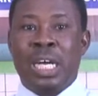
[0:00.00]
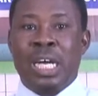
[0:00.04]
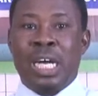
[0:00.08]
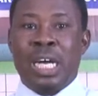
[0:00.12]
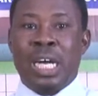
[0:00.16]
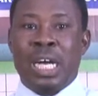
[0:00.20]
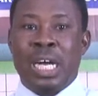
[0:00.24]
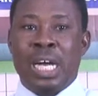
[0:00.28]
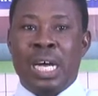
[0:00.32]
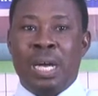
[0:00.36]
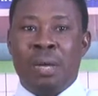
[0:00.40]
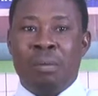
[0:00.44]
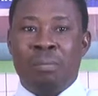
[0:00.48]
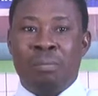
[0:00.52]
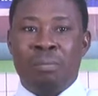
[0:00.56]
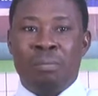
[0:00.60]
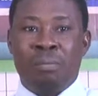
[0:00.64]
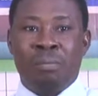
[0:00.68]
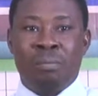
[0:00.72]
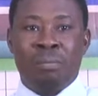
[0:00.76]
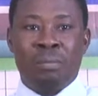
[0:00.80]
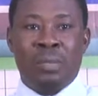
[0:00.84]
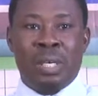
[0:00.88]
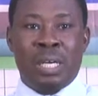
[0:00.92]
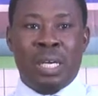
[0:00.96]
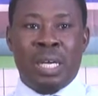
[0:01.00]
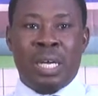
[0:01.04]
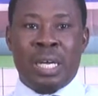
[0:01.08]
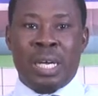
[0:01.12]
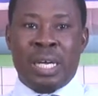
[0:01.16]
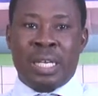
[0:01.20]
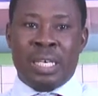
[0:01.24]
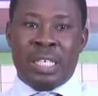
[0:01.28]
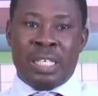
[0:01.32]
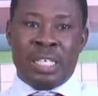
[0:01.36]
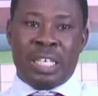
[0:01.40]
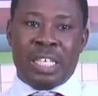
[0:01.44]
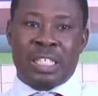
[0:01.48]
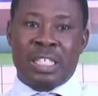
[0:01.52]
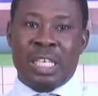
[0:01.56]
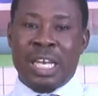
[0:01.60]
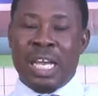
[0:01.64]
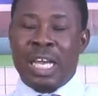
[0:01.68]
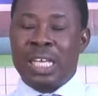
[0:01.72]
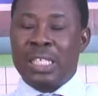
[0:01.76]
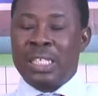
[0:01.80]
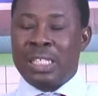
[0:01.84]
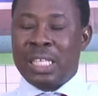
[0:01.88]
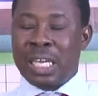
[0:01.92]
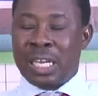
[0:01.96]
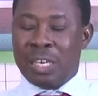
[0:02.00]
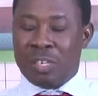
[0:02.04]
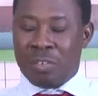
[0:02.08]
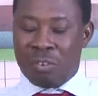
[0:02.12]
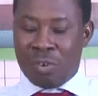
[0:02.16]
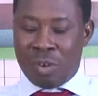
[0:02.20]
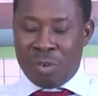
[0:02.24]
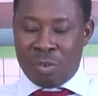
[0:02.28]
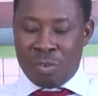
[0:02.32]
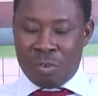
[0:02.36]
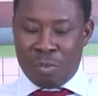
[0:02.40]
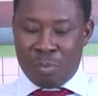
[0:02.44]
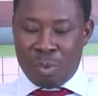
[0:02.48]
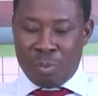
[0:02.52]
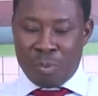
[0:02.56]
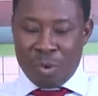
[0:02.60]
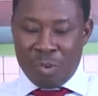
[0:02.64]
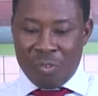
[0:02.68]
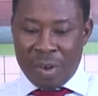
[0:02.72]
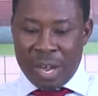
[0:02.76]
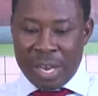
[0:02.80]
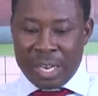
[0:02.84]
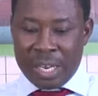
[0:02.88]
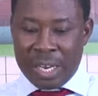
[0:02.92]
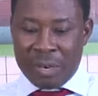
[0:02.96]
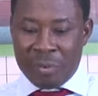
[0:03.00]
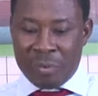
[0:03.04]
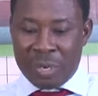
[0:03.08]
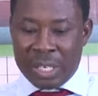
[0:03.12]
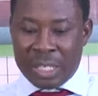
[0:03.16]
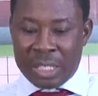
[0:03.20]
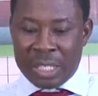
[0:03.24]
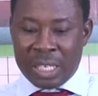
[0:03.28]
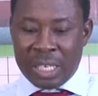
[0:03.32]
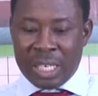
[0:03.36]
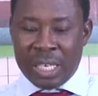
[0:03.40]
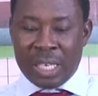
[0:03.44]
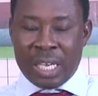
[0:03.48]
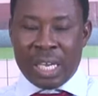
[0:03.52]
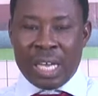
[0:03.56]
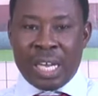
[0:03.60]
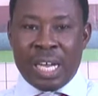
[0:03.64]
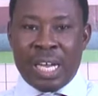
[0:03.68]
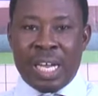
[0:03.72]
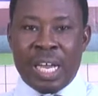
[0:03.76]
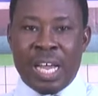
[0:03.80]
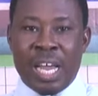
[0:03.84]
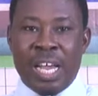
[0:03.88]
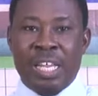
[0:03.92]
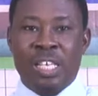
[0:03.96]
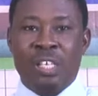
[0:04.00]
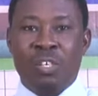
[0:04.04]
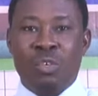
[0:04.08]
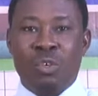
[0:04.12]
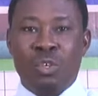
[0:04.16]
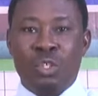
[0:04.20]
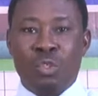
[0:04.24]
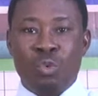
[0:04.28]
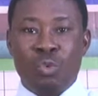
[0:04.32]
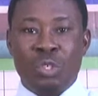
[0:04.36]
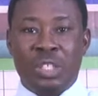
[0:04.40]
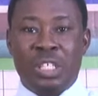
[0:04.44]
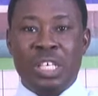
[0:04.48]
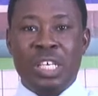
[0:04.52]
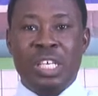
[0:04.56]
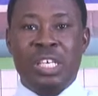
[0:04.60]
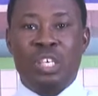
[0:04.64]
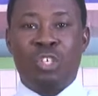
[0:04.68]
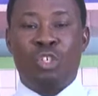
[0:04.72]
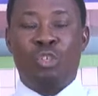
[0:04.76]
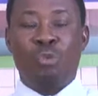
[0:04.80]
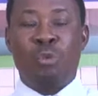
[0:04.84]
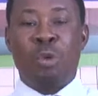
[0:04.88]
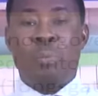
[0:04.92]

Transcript: and in the slides that you'll be provided with. NGOs, we say they should